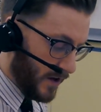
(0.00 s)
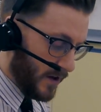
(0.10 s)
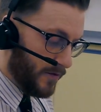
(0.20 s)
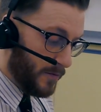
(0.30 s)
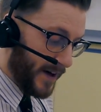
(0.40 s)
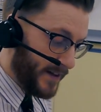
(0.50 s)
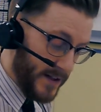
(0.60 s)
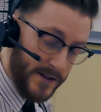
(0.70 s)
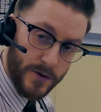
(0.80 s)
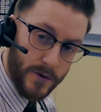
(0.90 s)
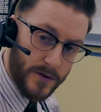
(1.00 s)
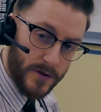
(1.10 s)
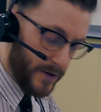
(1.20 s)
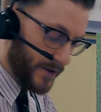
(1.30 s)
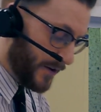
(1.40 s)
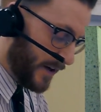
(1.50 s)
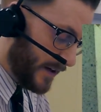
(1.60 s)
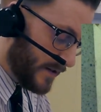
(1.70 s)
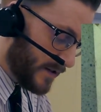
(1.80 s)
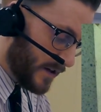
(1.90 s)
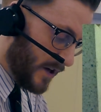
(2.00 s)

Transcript: For my ketone, on the other hand,